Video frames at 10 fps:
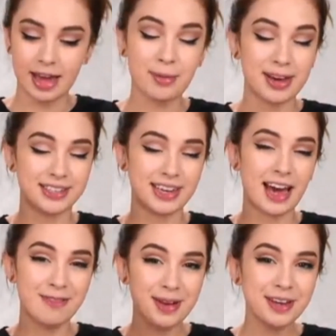Anyways,
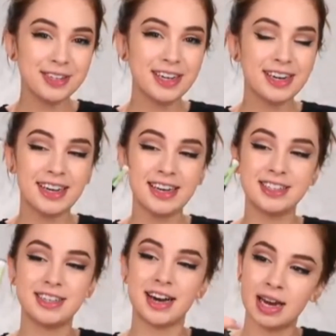I've been using
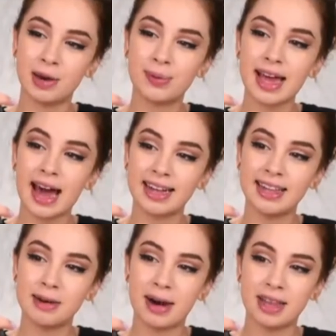this liquid
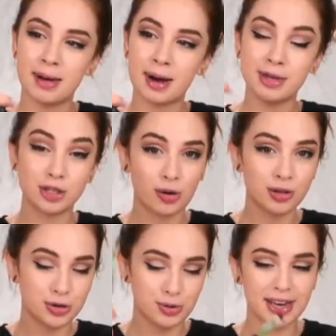eyeliner by the Balm, it's
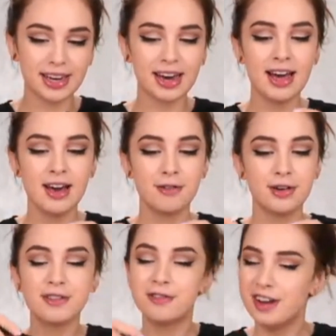called Schwink,
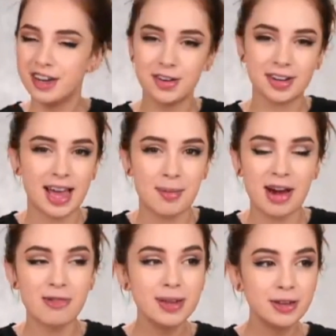for a very long time.
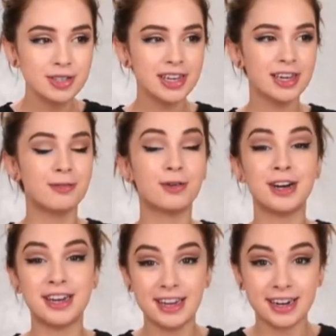I've been using it for
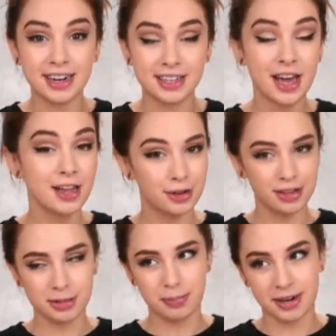years,
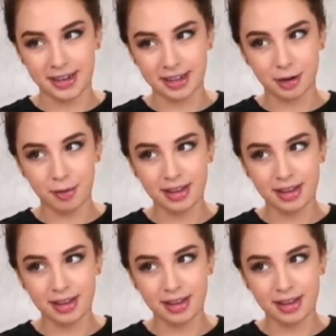not this particular